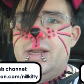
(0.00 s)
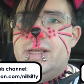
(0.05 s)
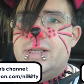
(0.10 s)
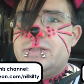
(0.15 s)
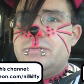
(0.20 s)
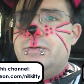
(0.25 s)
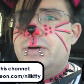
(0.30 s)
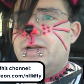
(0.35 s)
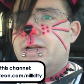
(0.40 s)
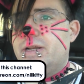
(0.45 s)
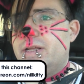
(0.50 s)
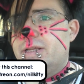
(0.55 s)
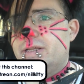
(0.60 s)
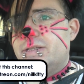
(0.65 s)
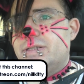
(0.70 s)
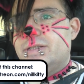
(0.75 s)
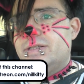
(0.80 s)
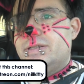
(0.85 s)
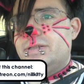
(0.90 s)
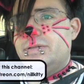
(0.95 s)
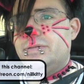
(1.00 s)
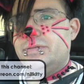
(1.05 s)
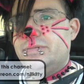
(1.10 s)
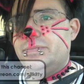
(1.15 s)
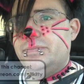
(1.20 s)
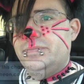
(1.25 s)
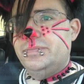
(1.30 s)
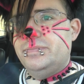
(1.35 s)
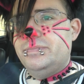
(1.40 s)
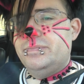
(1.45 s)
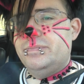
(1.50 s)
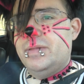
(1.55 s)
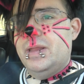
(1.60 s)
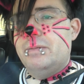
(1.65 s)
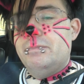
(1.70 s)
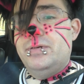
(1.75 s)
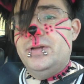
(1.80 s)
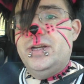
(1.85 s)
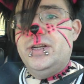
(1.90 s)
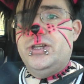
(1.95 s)
It is what it is.
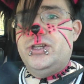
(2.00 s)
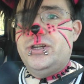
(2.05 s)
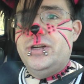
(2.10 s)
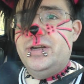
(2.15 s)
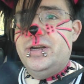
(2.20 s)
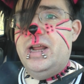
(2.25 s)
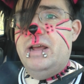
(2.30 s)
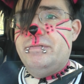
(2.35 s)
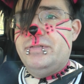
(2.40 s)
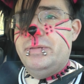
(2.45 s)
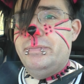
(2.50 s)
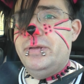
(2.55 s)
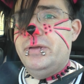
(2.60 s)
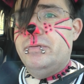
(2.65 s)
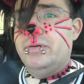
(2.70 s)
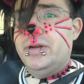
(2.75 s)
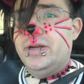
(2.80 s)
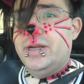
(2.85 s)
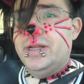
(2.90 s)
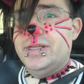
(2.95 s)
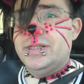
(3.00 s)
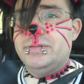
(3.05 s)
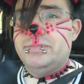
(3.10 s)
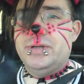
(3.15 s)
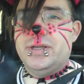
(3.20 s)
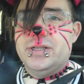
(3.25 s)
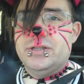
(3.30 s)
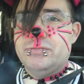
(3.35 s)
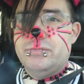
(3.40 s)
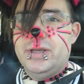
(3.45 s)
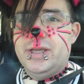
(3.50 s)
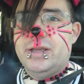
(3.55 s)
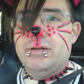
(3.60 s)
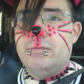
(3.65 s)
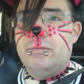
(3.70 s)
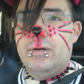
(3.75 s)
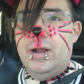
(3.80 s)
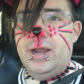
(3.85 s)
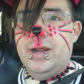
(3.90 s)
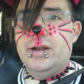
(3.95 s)
But it shouldn't have to what it is because we
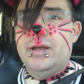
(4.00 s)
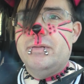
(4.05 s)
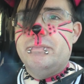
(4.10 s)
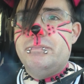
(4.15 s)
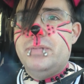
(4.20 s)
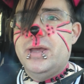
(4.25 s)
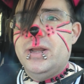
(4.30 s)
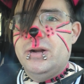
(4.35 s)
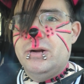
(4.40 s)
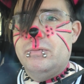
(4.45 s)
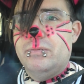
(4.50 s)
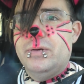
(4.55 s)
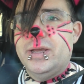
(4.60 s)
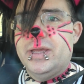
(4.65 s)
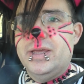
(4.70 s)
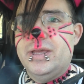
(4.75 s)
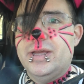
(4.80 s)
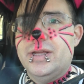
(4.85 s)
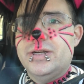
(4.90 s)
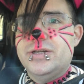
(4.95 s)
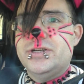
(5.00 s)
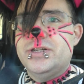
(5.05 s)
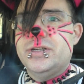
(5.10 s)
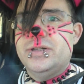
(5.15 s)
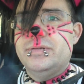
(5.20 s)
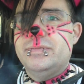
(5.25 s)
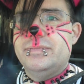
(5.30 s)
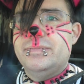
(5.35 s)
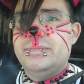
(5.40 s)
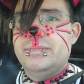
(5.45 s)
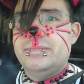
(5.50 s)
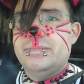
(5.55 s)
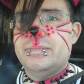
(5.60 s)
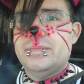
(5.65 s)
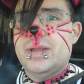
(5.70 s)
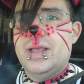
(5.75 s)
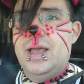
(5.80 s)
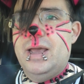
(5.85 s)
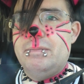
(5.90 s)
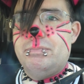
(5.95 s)
can write a better wiki engine.
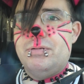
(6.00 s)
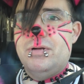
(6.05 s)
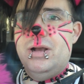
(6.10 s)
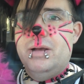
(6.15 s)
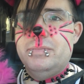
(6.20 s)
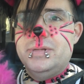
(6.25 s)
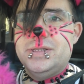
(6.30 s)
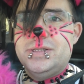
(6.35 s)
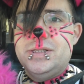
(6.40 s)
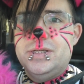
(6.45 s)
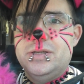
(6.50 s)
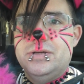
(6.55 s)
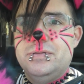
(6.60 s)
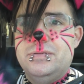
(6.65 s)
I promise you.